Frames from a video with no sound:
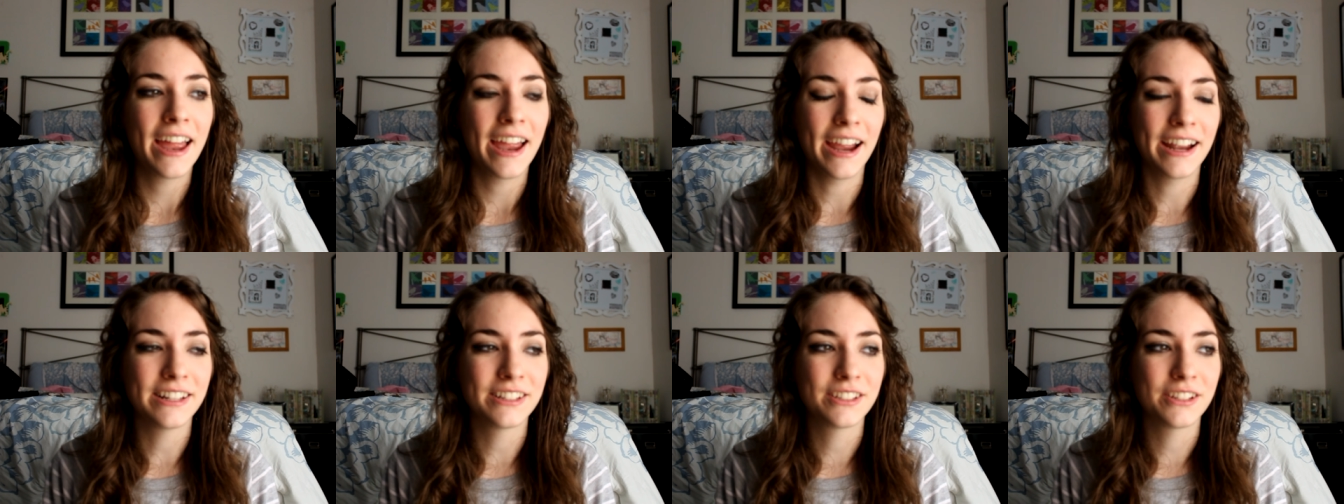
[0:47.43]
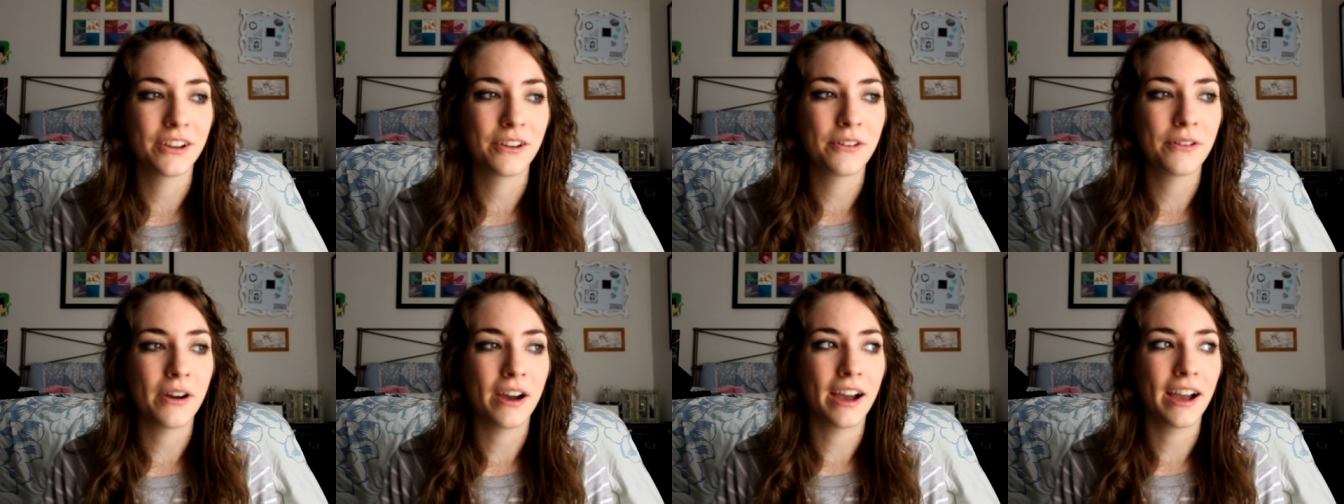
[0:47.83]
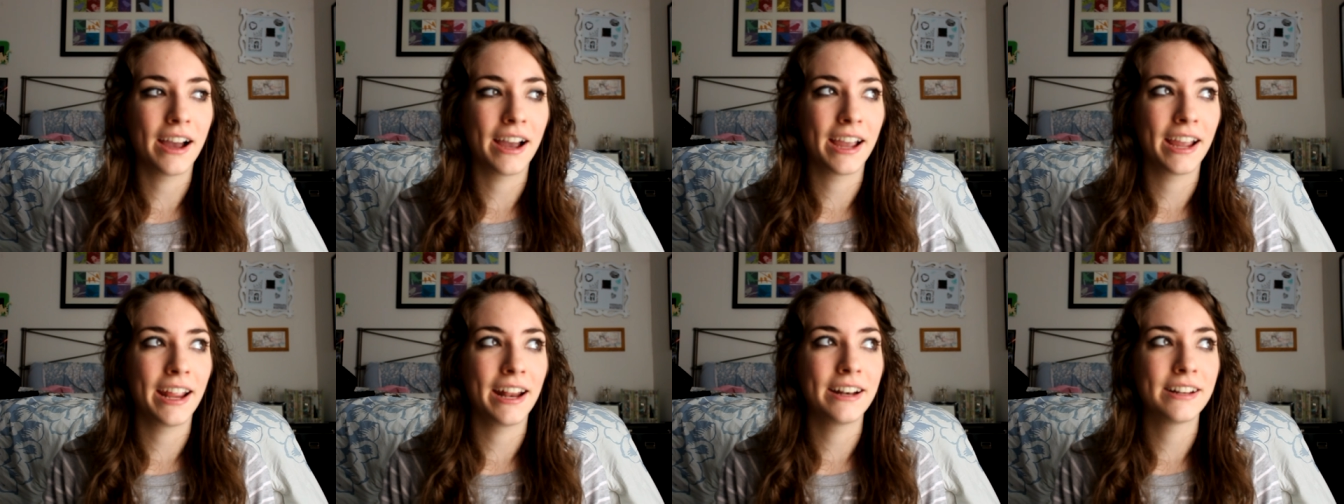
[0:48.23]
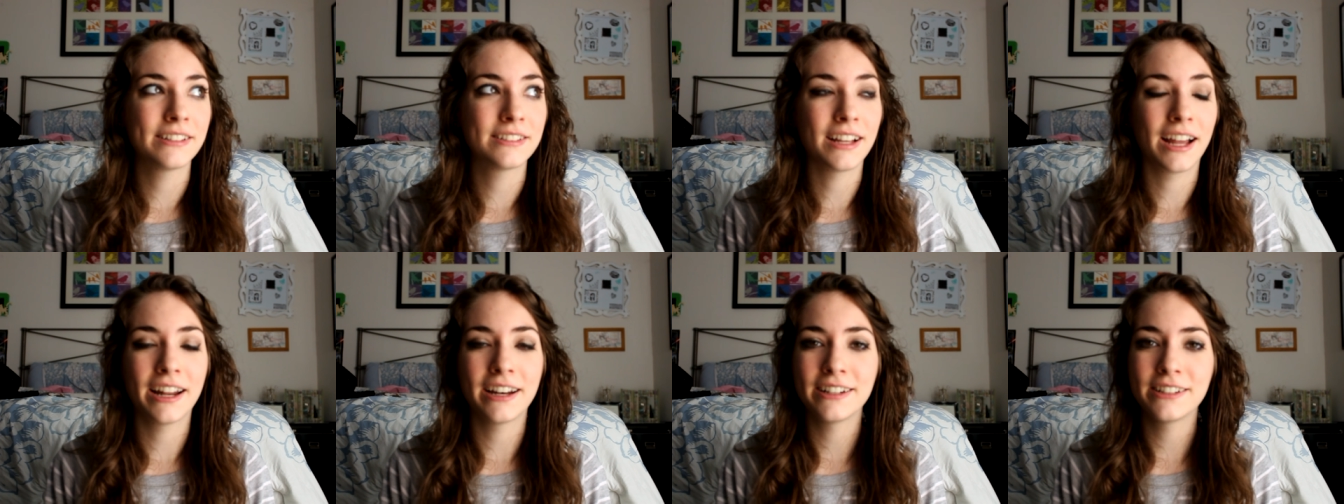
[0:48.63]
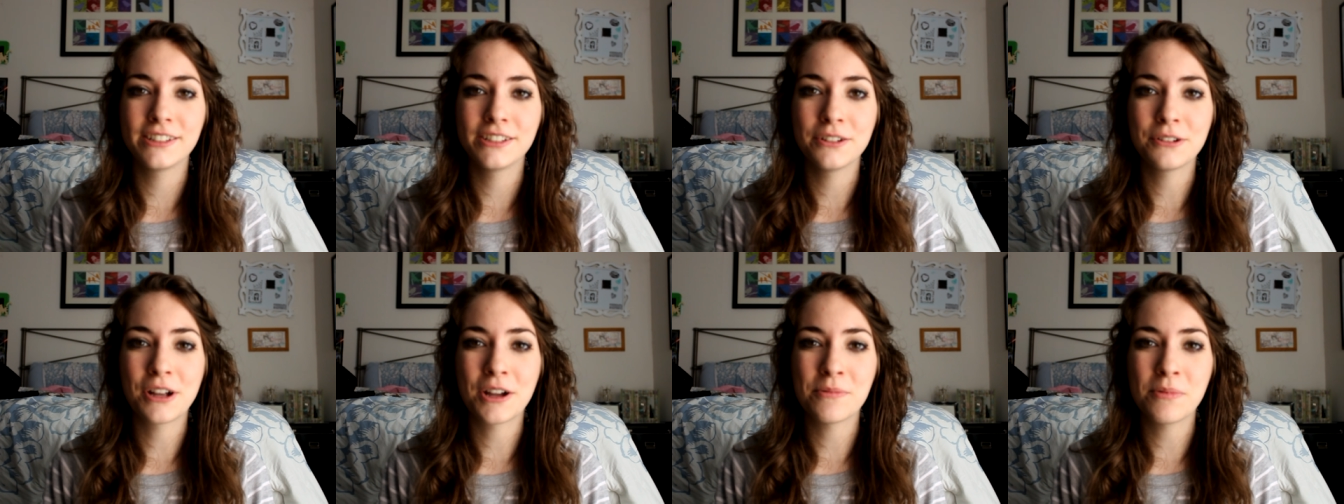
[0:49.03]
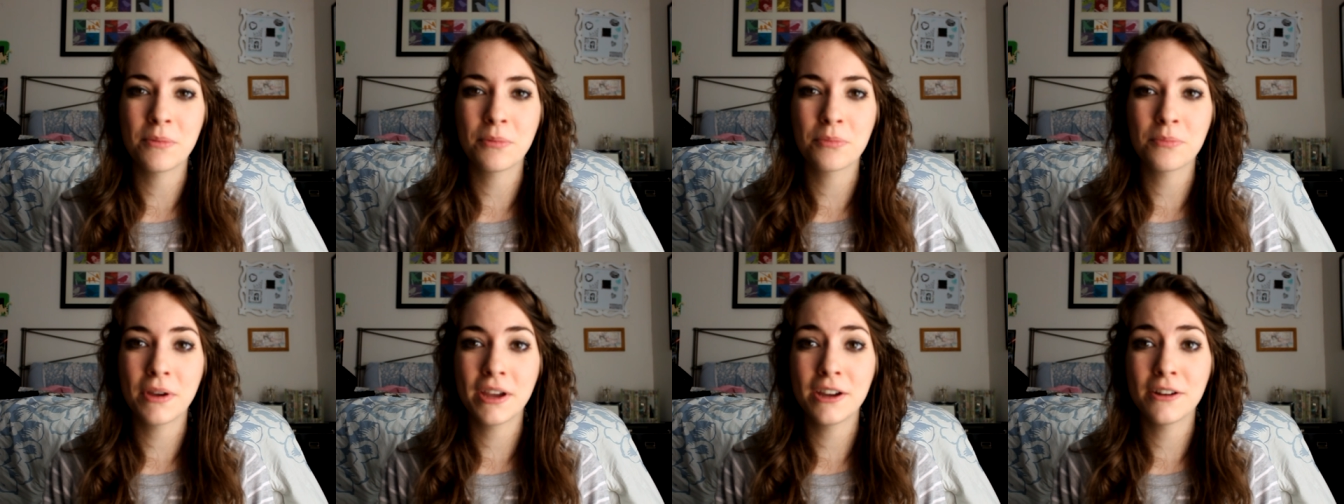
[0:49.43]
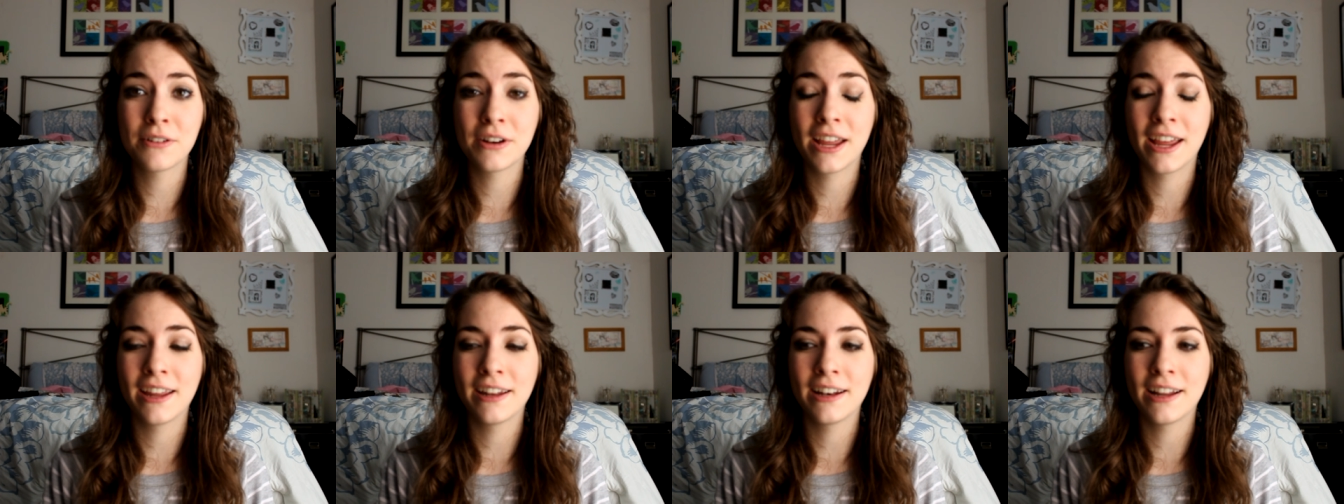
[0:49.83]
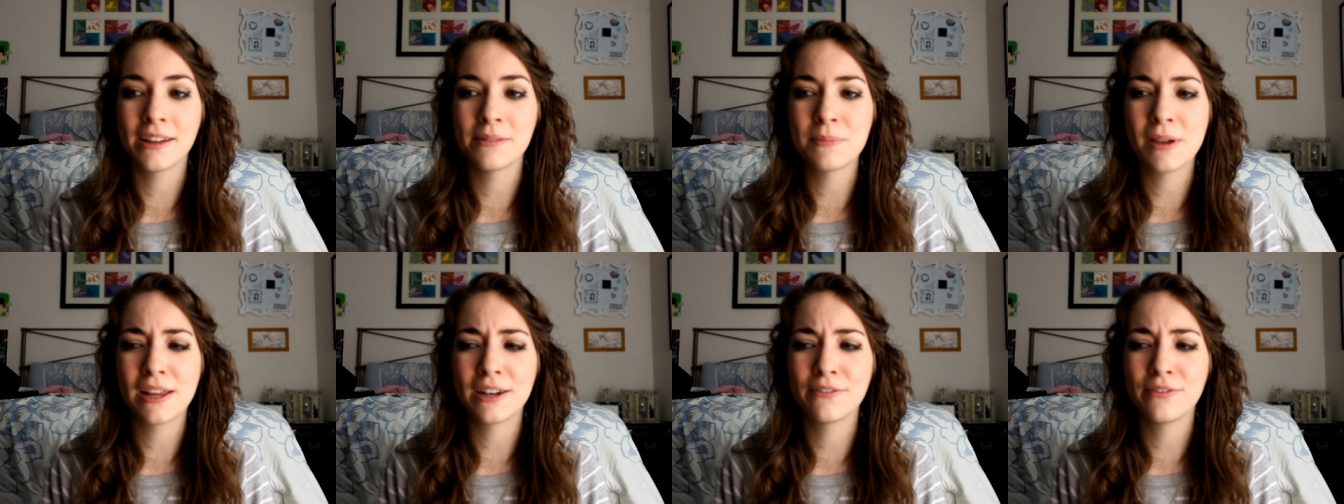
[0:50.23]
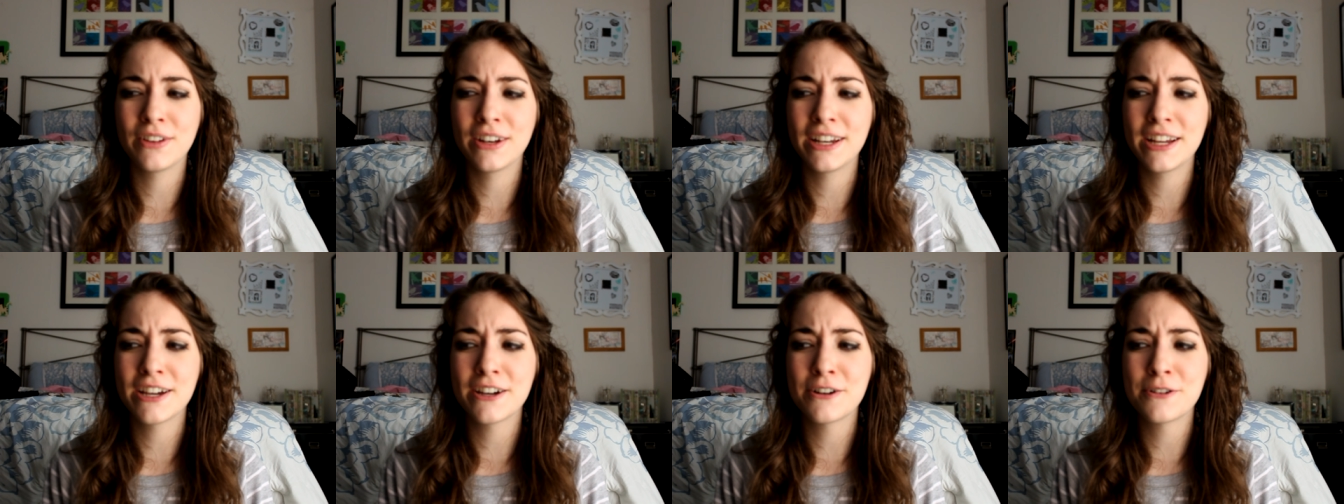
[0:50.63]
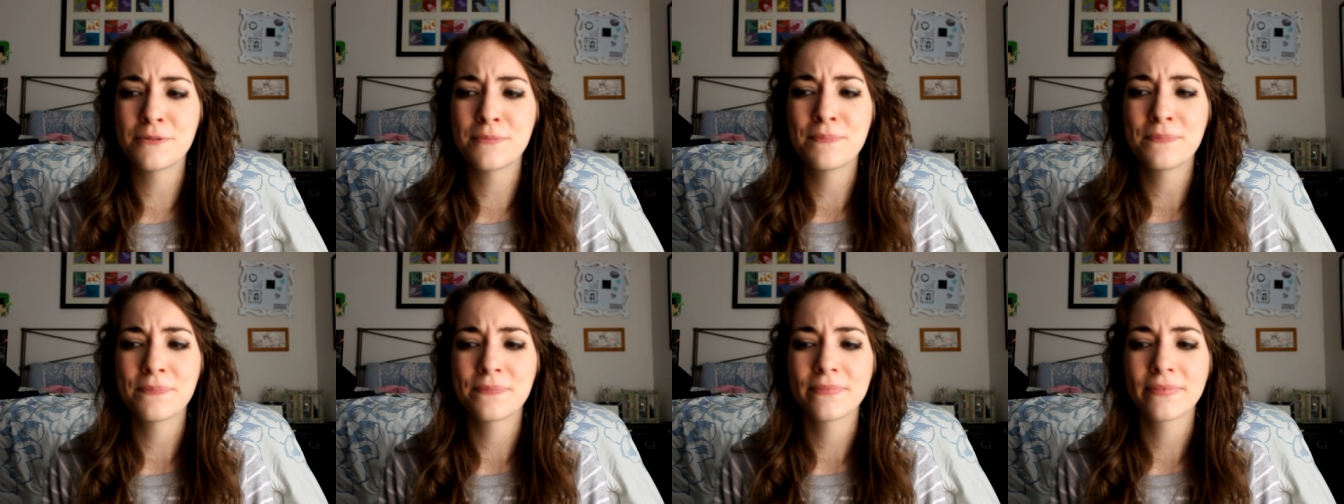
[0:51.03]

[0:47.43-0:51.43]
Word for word: and so I decided to come up with my own, and I made a video